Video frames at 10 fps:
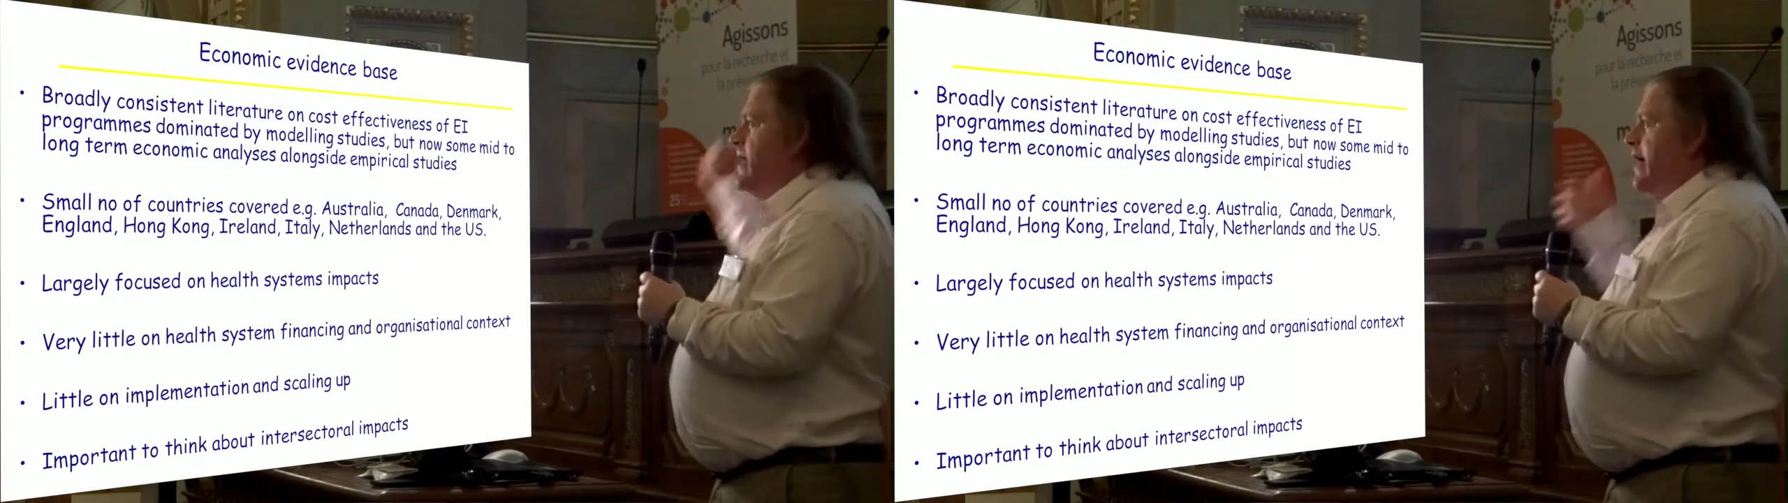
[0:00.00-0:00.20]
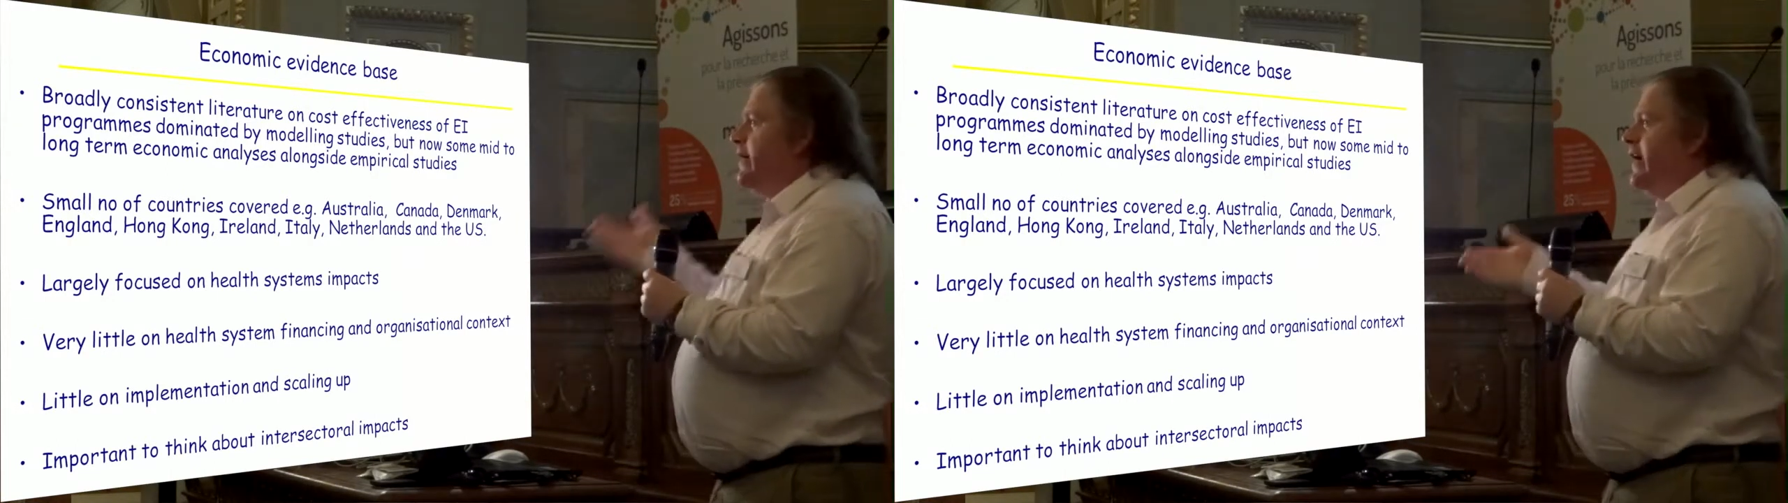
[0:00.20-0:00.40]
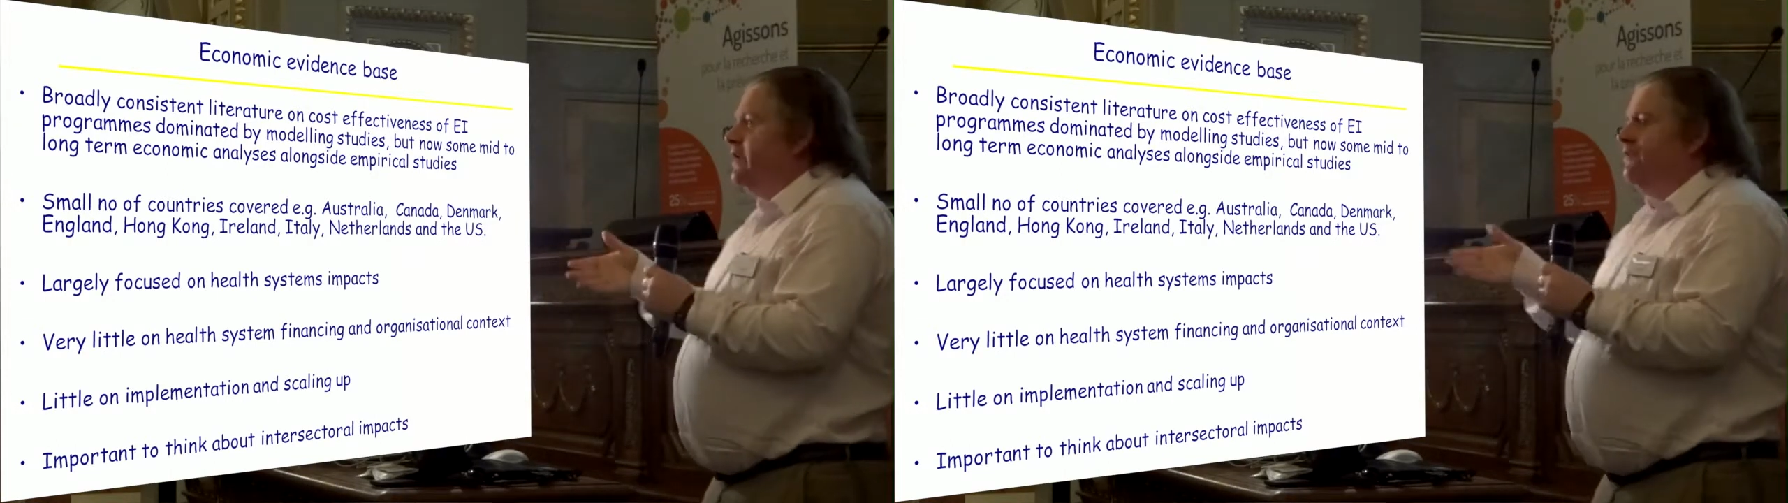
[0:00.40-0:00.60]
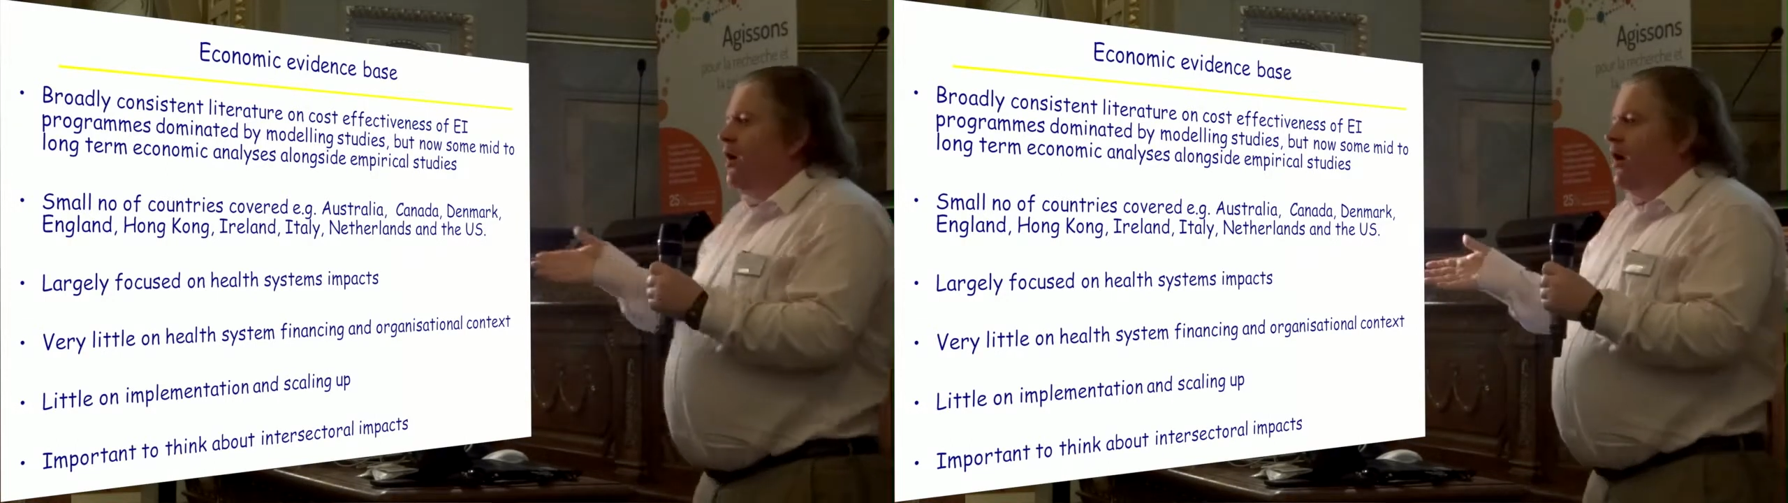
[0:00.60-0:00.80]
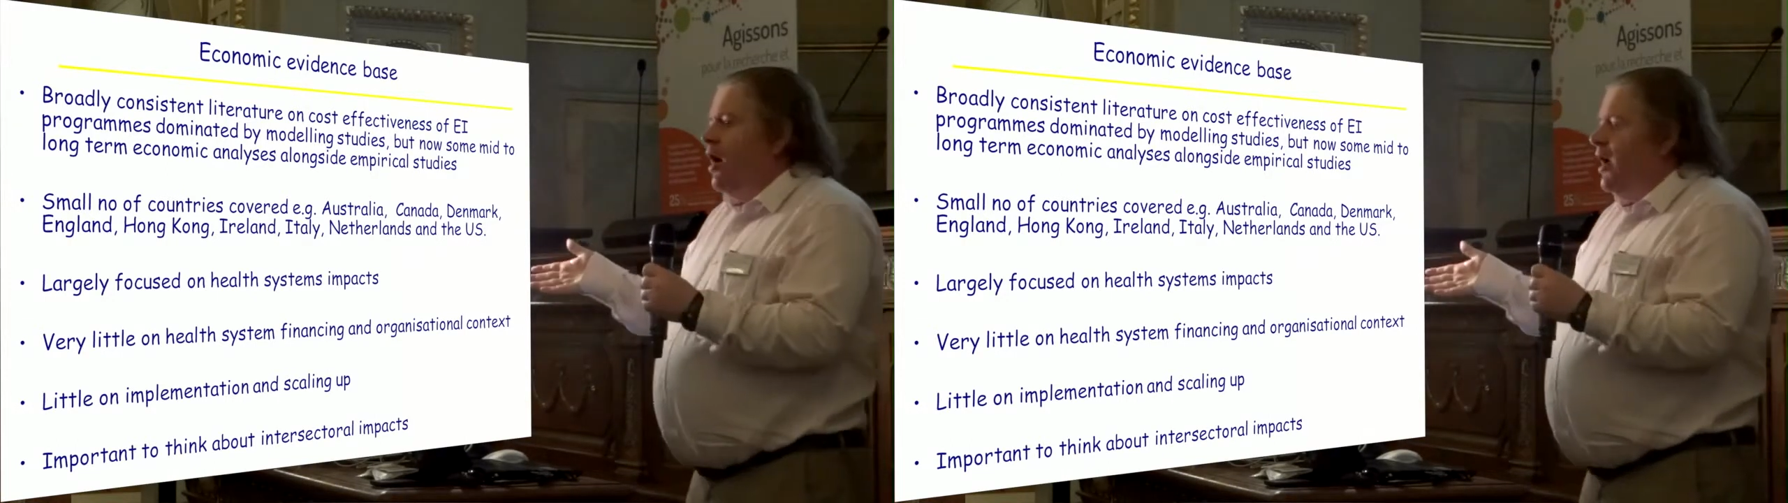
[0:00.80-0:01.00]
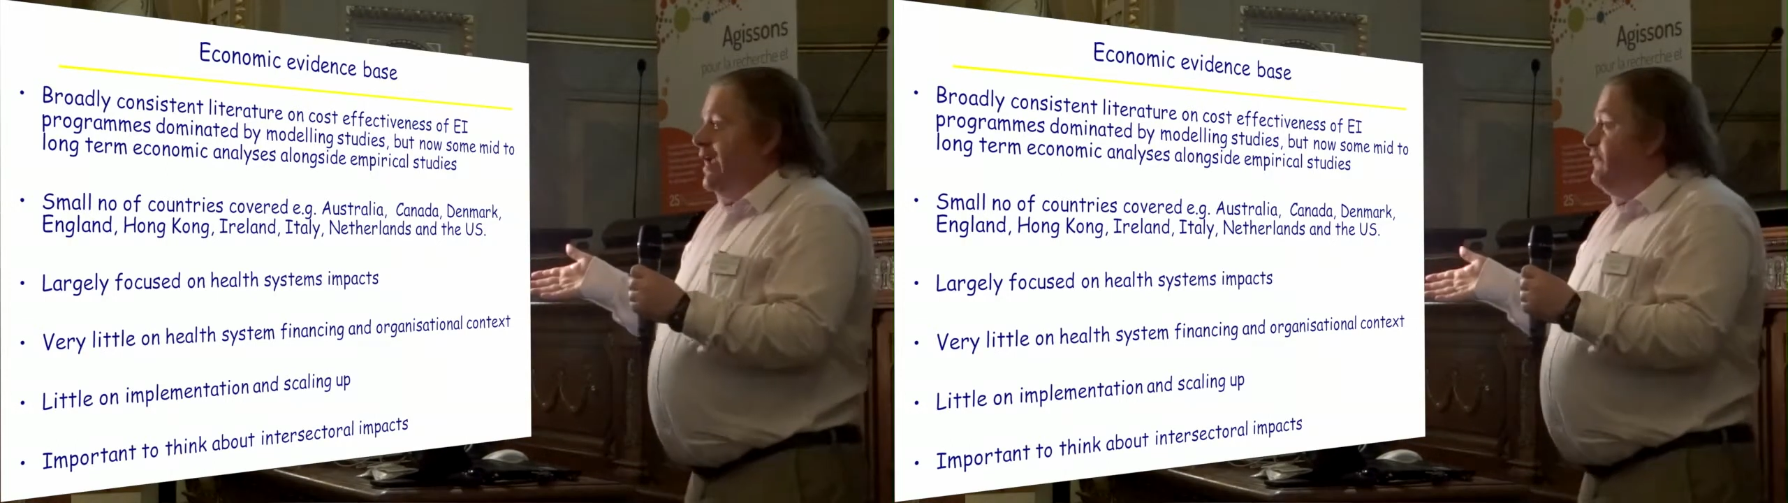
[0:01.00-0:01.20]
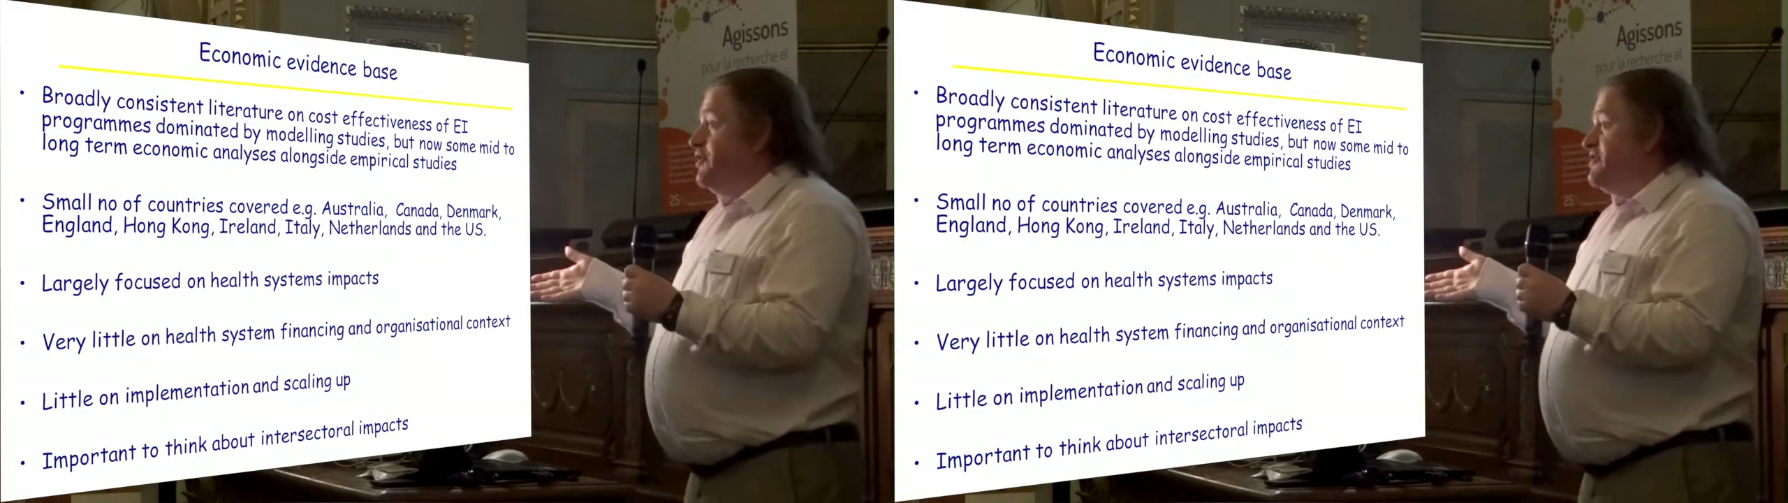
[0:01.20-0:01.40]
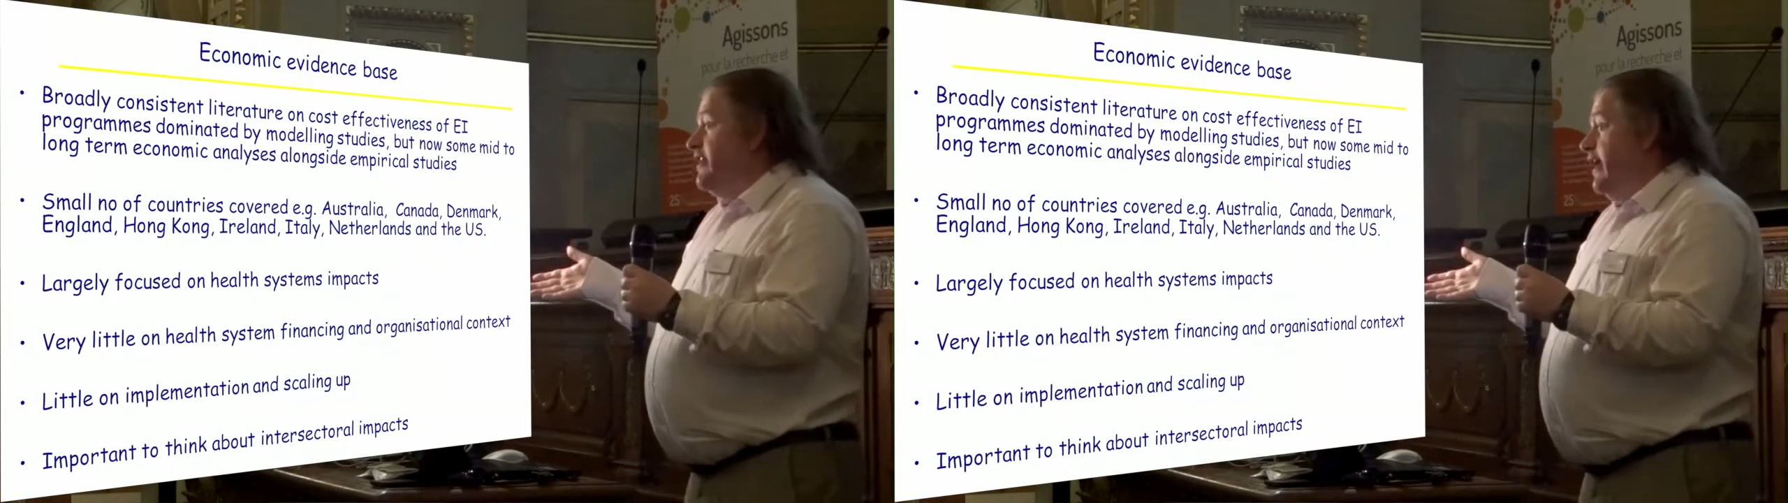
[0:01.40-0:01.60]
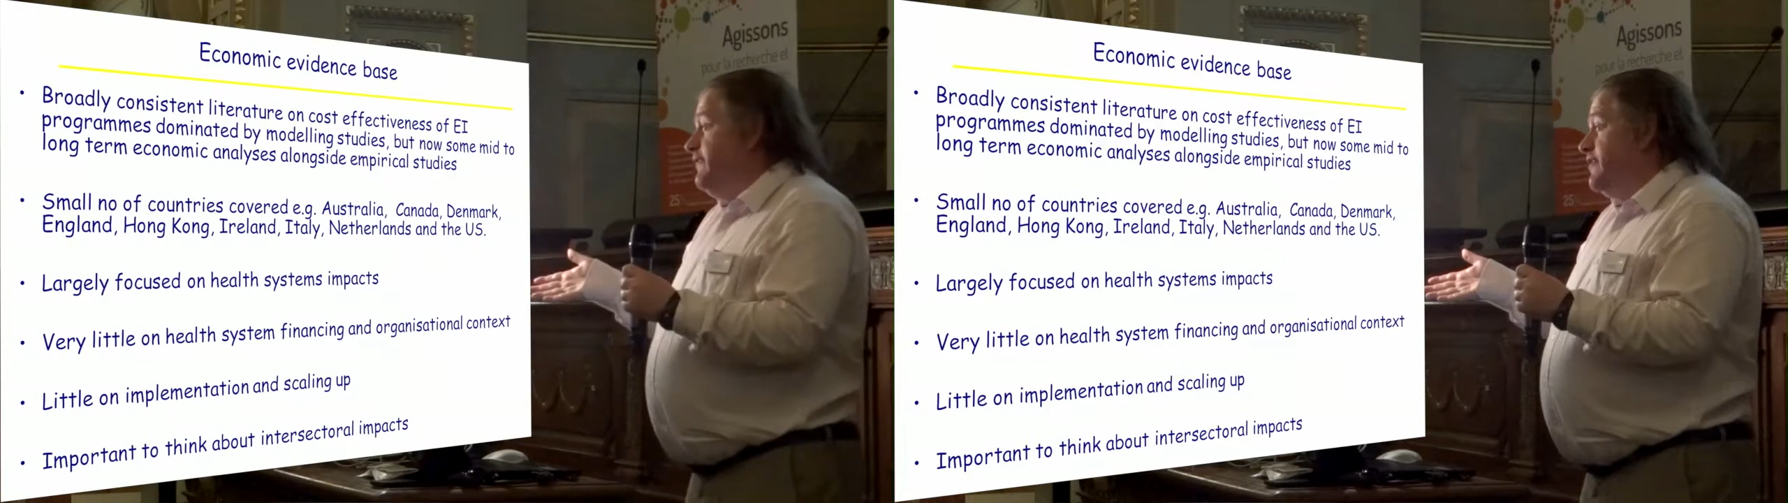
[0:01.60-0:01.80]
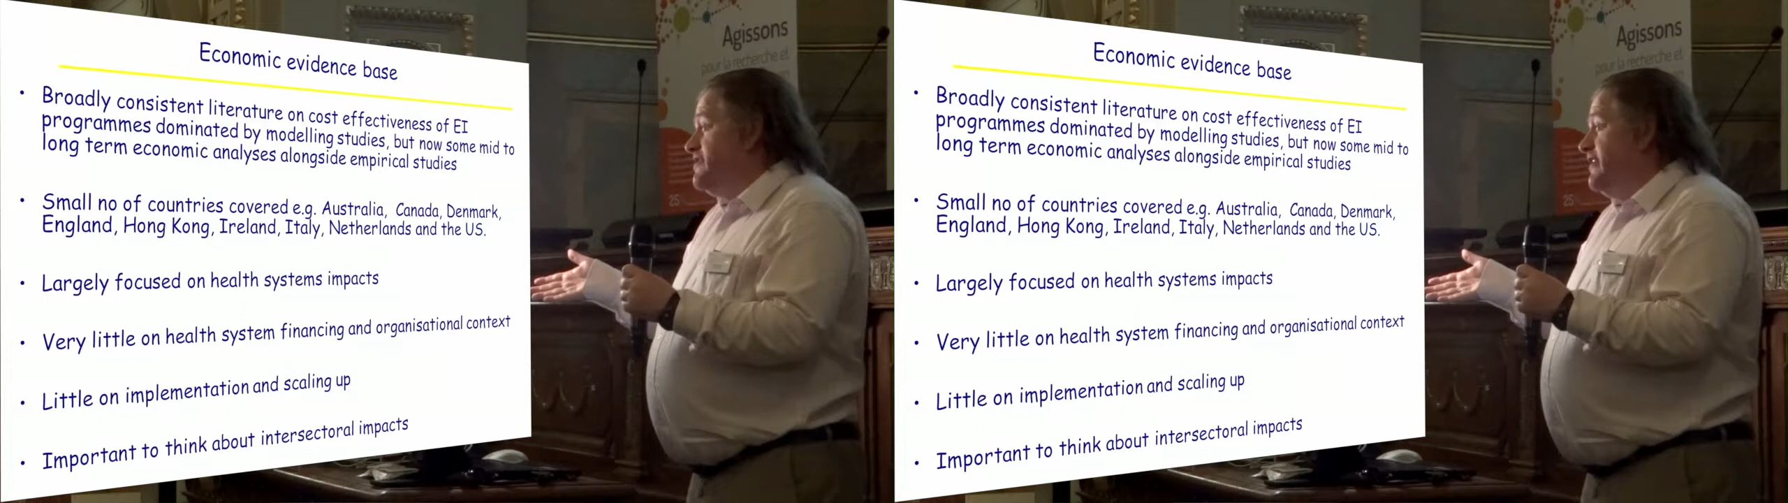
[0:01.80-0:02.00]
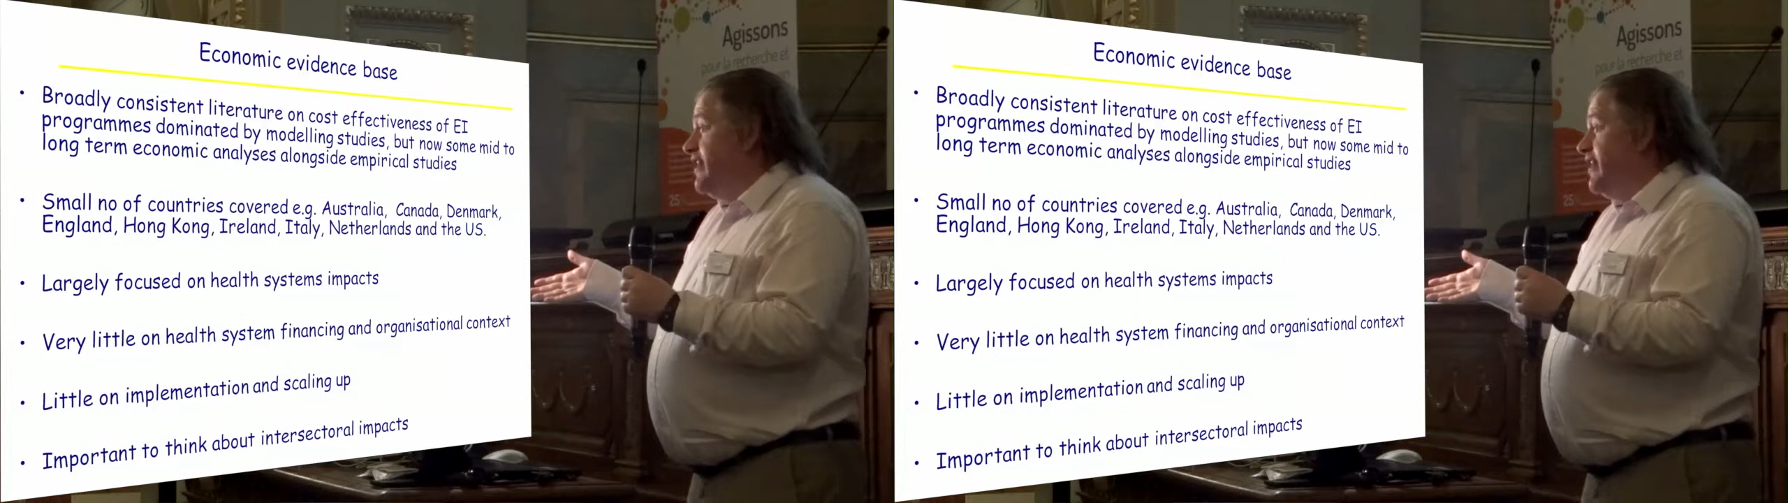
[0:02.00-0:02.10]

again, if there's an